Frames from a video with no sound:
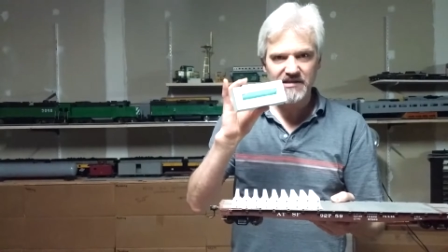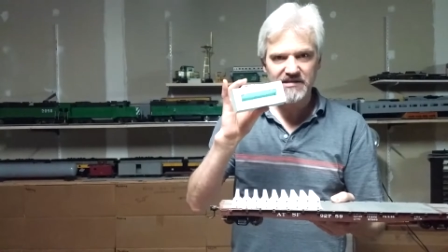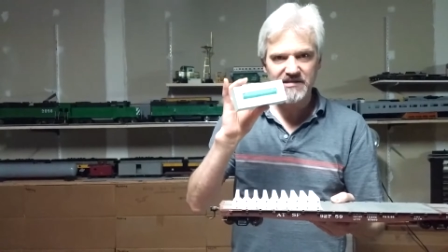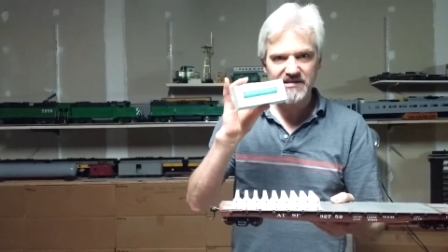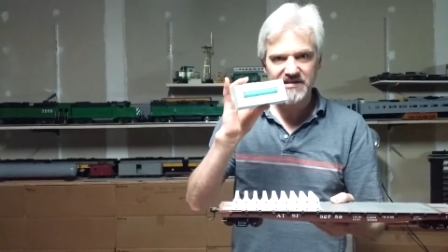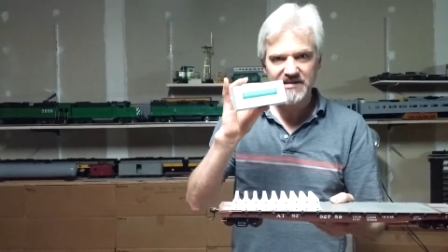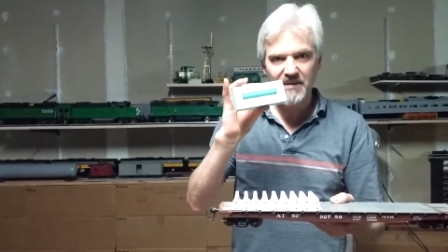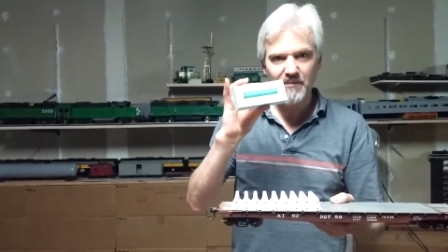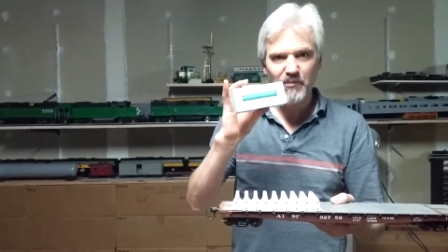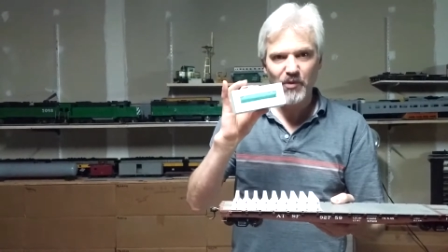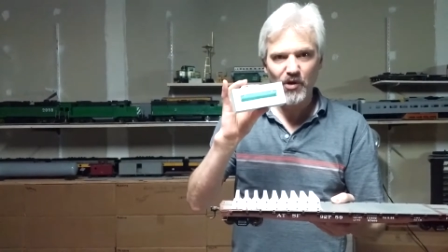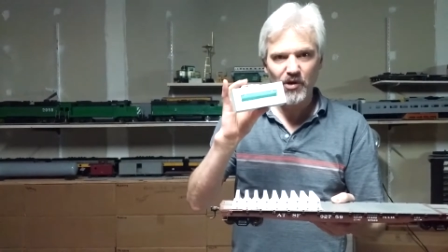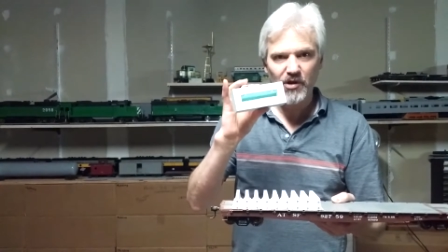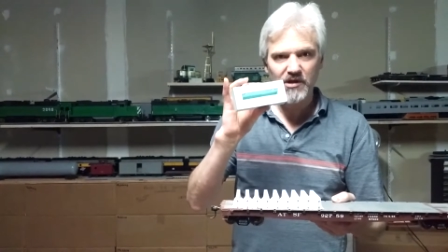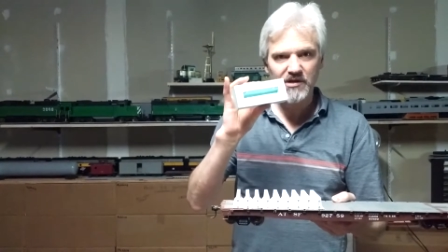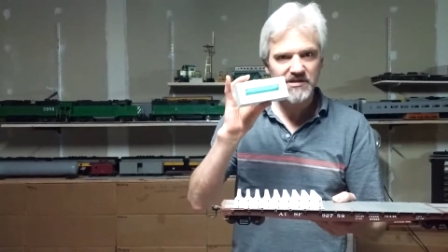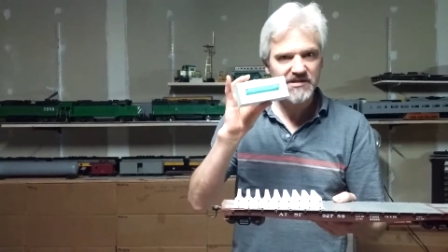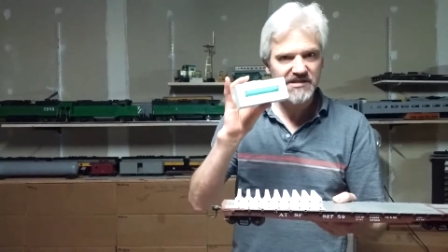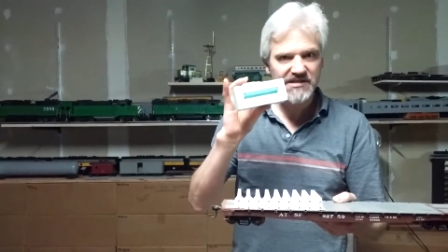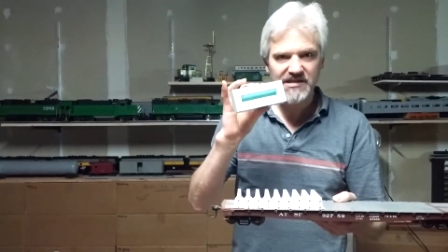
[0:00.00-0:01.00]
this
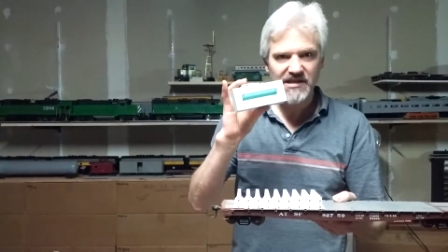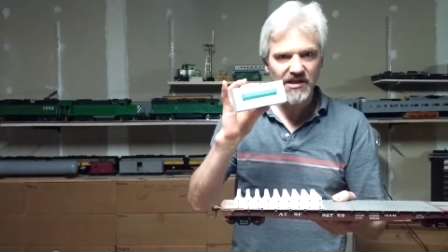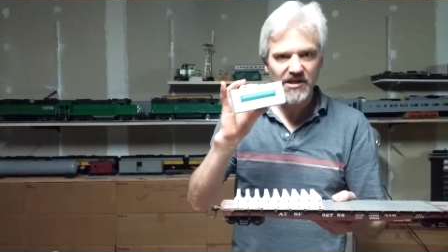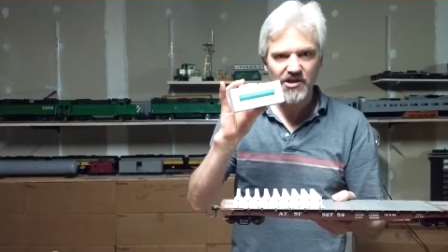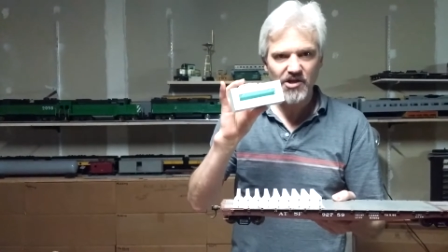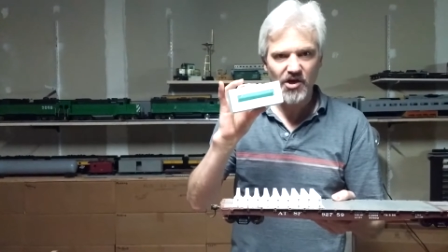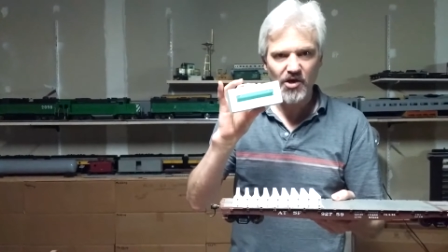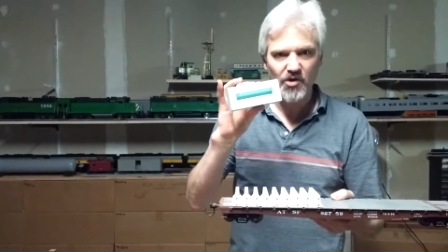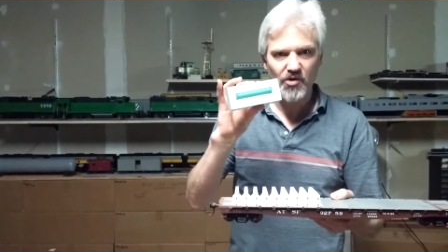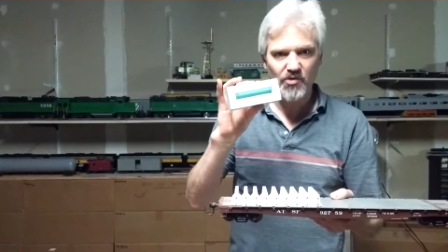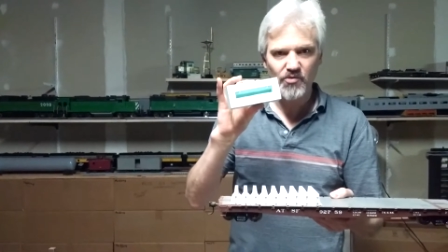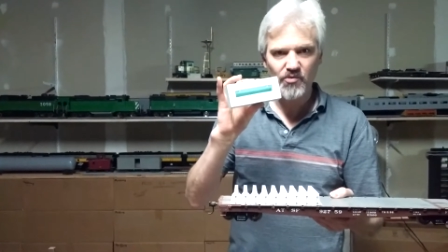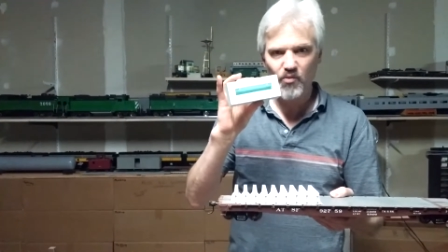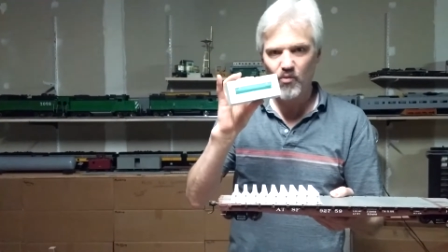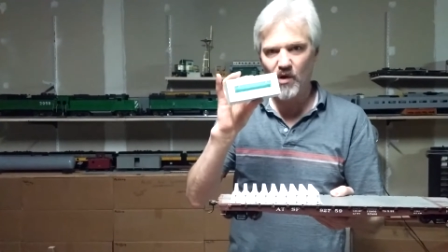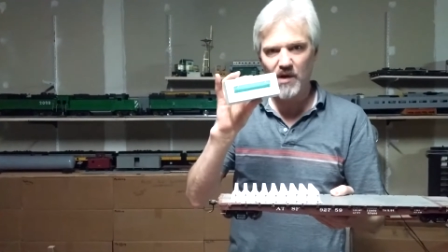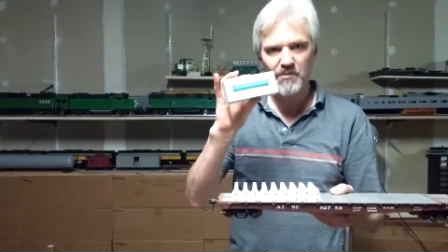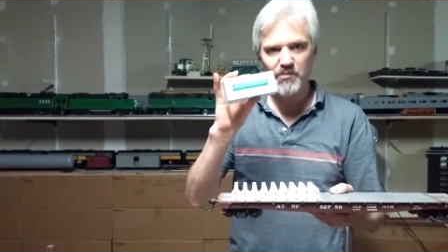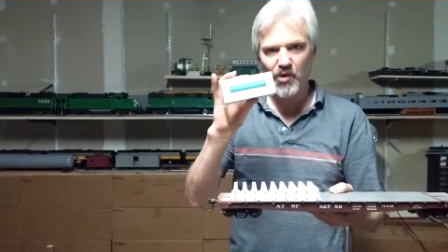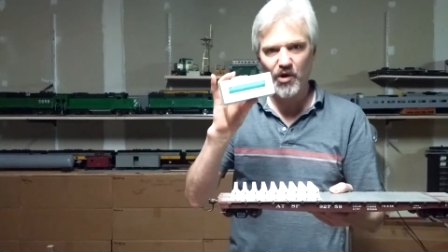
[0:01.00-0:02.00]
simple silicone
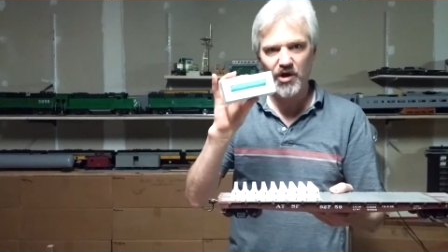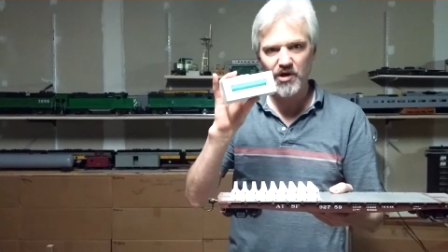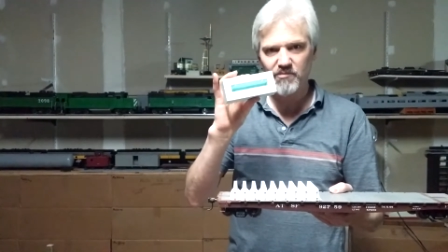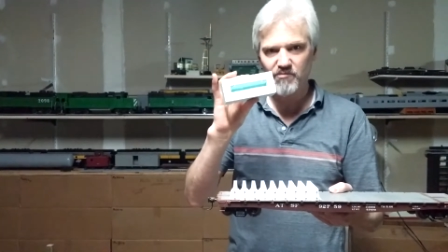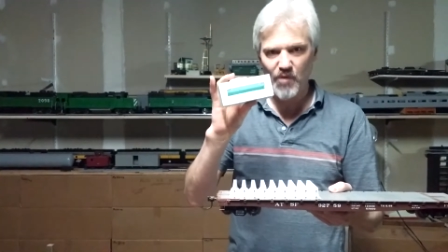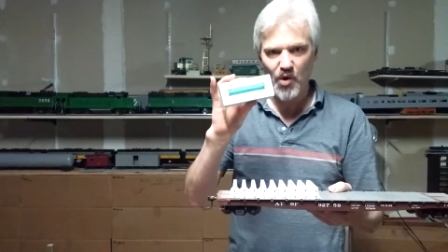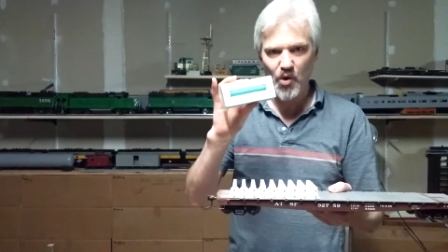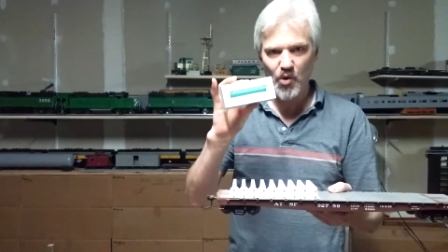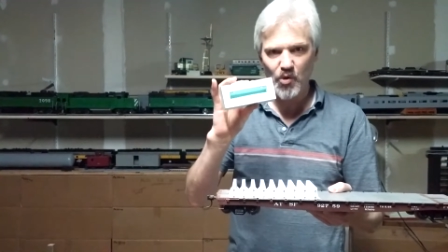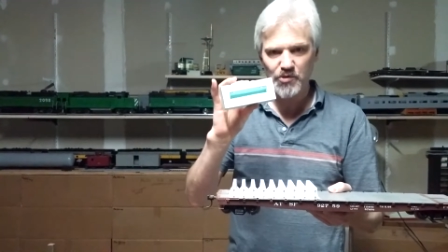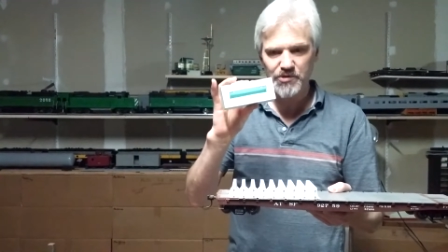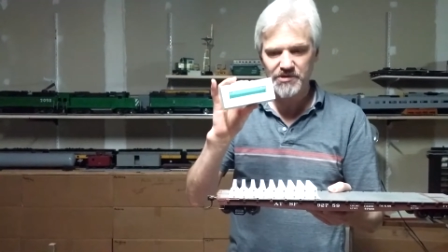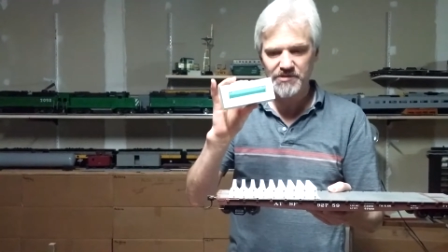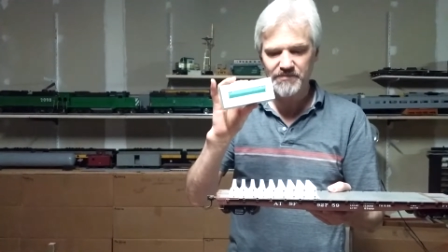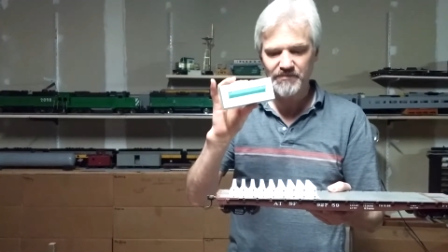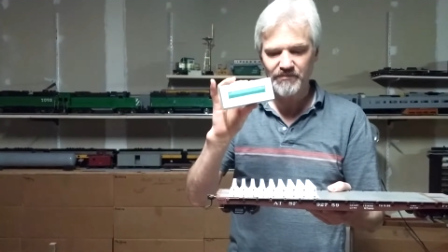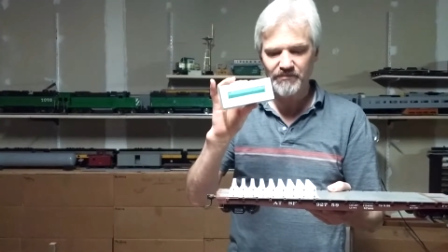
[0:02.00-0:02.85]
one-part mold.